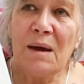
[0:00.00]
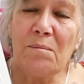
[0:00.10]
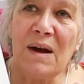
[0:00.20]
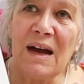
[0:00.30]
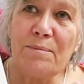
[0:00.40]

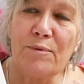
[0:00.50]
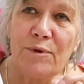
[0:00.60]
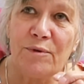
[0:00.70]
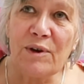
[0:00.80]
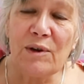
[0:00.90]
My
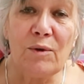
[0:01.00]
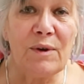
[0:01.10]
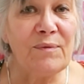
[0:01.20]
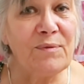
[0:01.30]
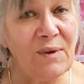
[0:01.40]
brother-in-law
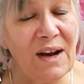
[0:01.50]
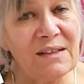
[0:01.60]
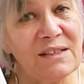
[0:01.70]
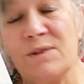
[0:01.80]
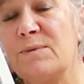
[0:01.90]
in
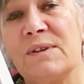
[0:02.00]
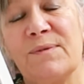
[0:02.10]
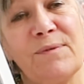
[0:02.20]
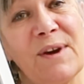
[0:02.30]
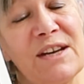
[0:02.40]
France, who was
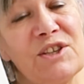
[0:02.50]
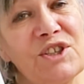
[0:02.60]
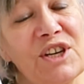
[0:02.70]
French,